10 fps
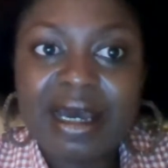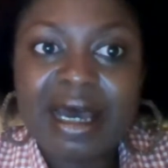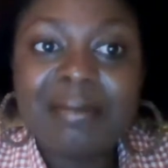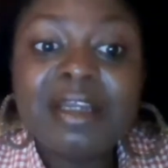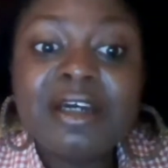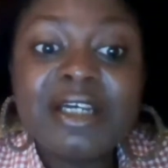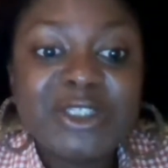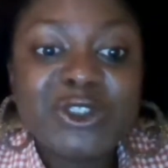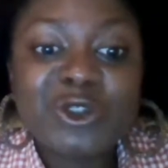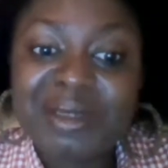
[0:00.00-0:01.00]

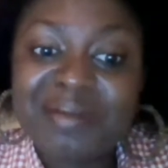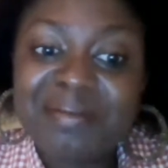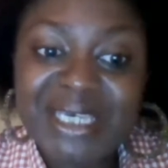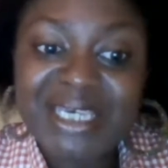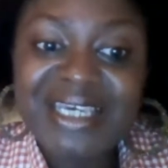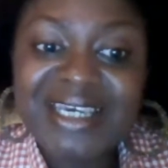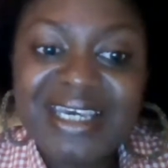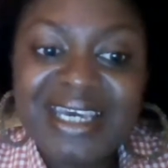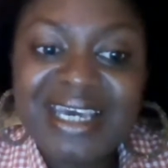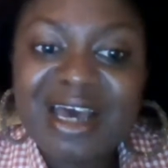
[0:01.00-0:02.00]
learning to be me.
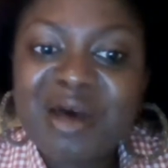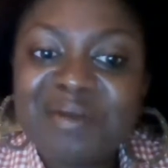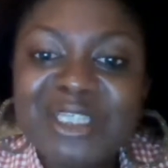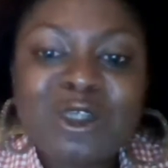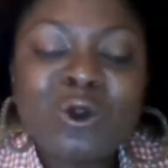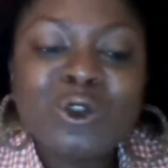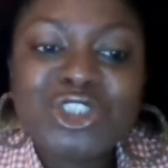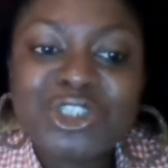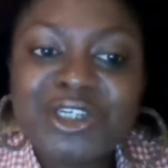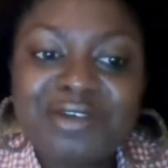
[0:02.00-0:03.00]
This whole
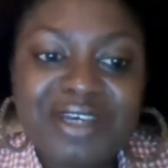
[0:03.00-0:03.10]
journey of